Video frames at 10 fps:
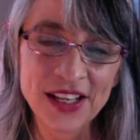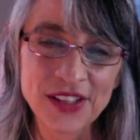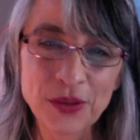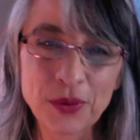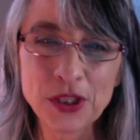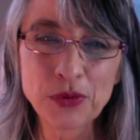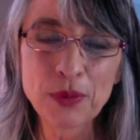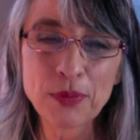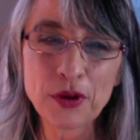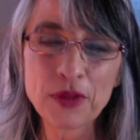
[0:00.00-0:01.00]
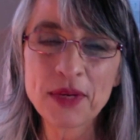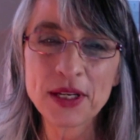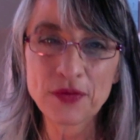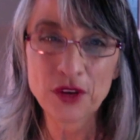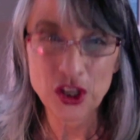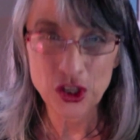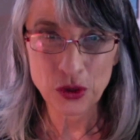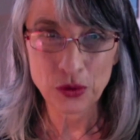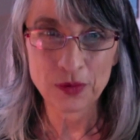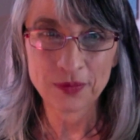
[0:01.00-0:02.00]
So what does rebirth mean for you?